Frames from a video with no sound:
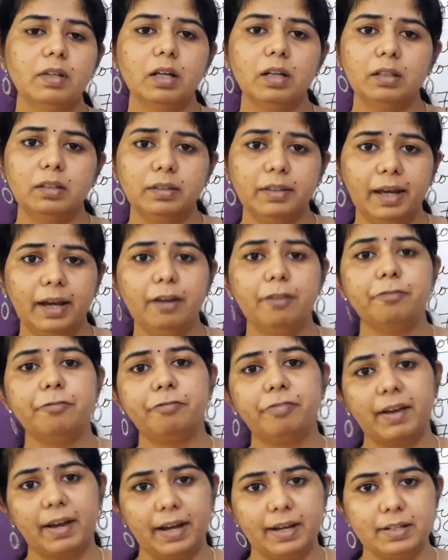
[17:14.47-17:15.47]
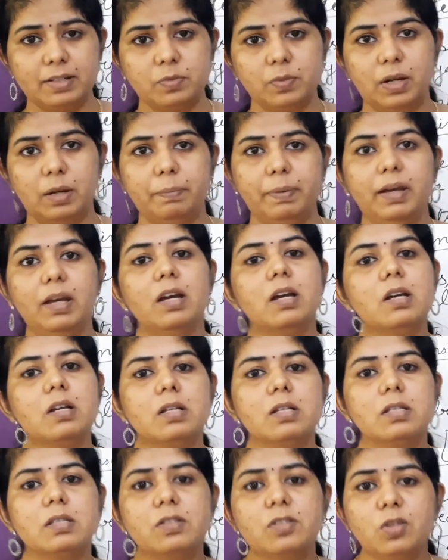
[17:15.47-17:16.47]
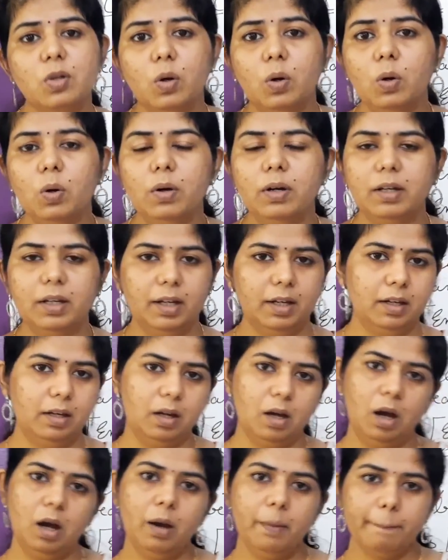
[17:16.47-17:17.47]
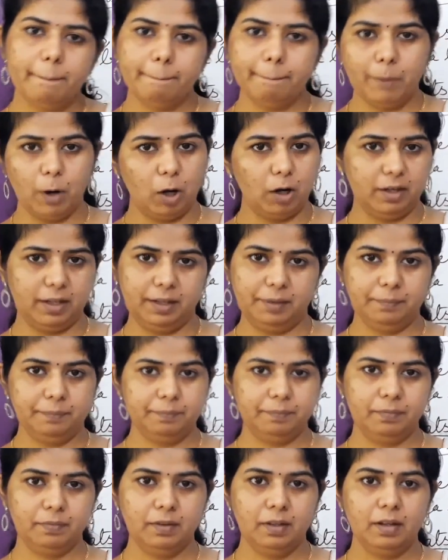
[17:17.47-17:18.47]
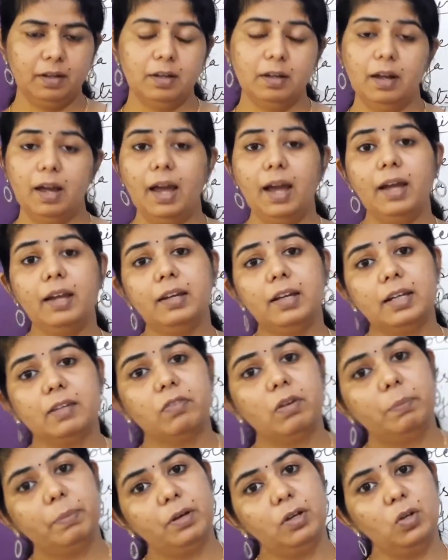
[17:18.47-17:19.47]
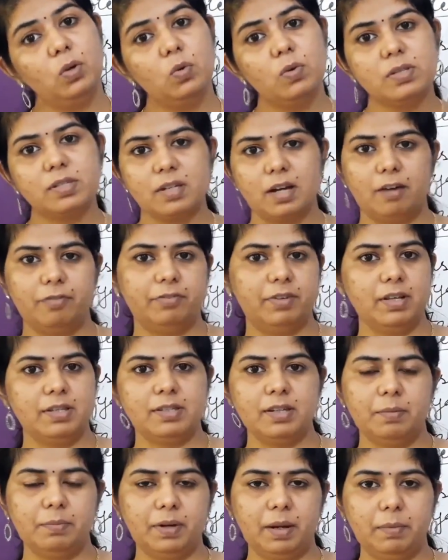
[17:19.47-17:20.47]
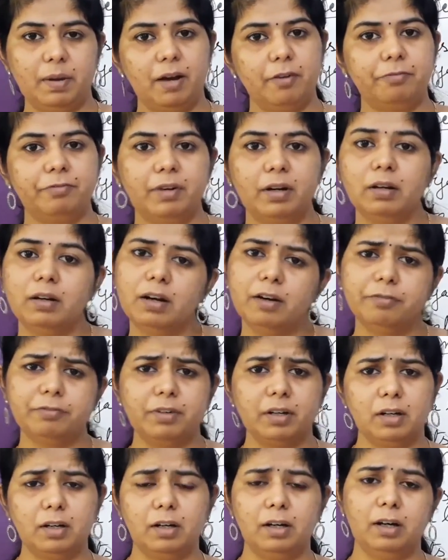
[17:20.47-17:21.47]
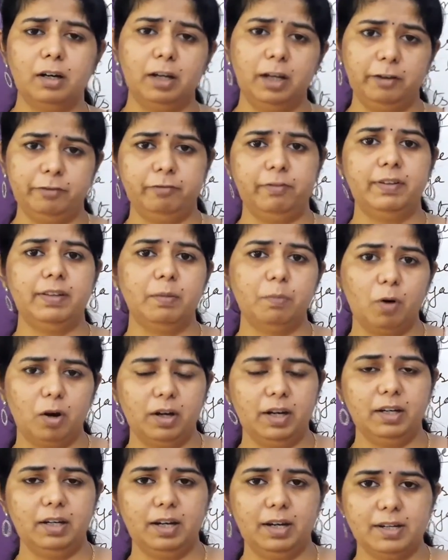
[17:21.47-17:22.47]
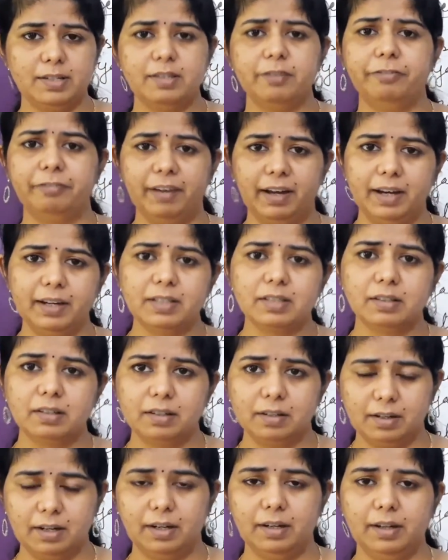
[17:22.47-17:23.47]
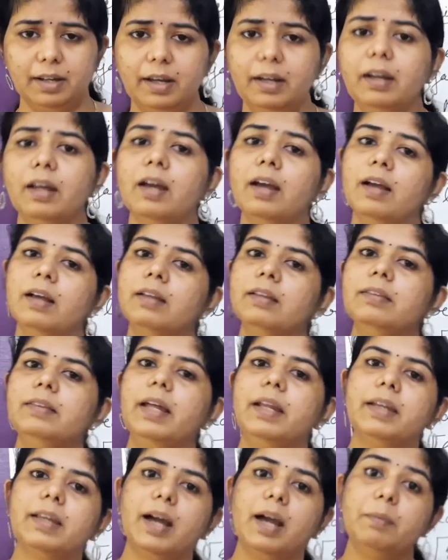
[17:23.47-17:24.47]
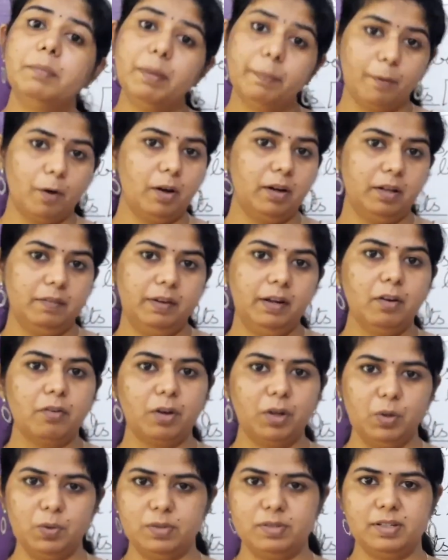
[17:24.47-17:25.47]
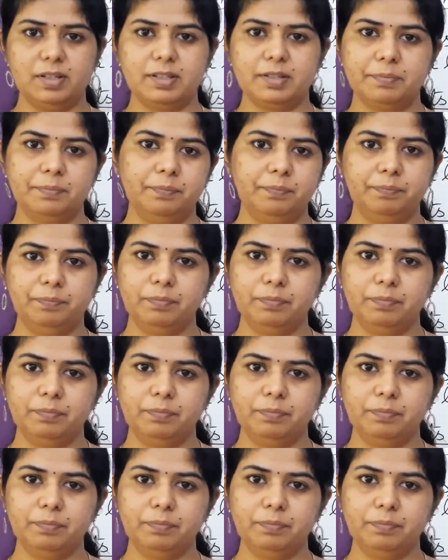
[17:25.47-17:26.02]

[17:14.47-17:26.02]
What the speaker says: That fat will be stored in your body. And it will be used after some time, when the body needs the fat content, the time the body will reuse it.